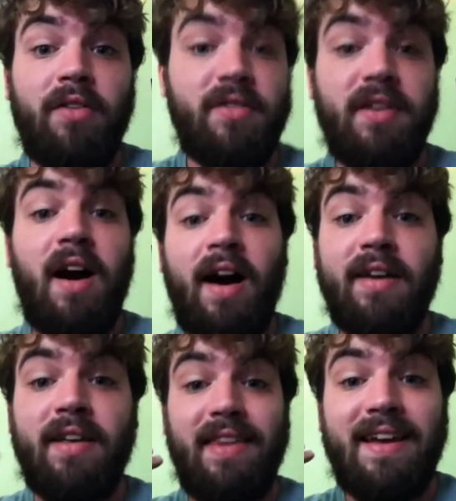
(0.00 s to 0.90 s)
it's
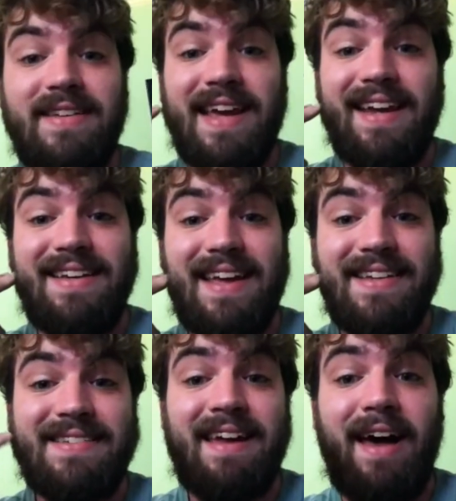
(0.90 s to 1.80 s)
not, and they
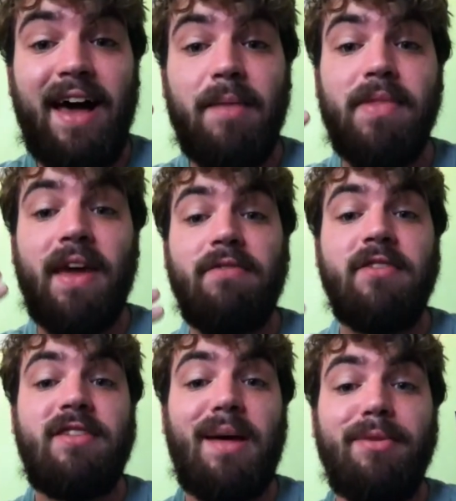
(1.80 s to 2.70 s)
takes time, and they have to
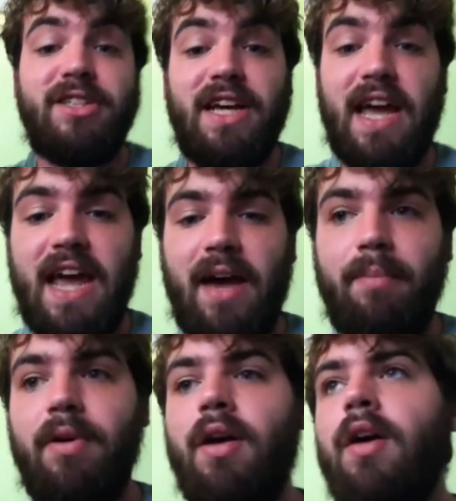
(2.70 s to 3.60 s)
establish a camp.